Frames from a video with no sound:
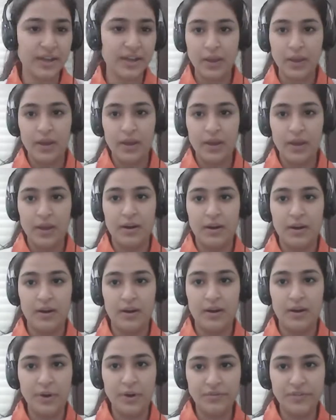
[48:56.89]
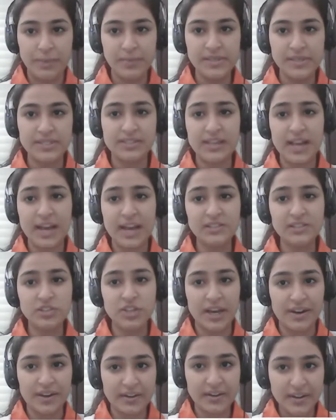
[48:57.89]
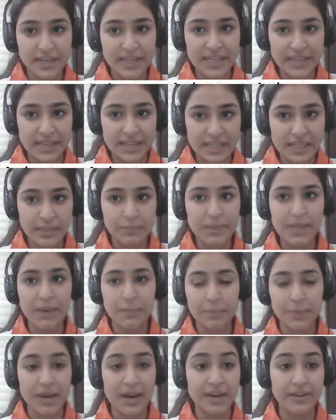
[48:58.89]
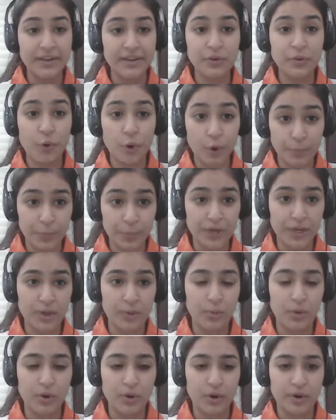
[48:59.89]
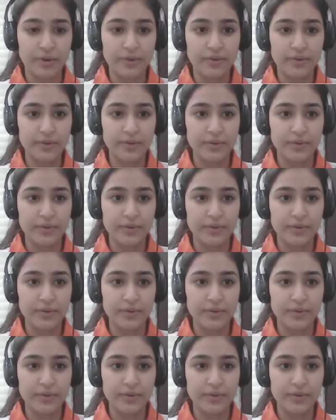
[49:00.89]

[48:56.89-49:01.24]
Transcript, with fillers: Mm-hmm. Uh, one of them is, can Chanakya Niti be applied in corporate world?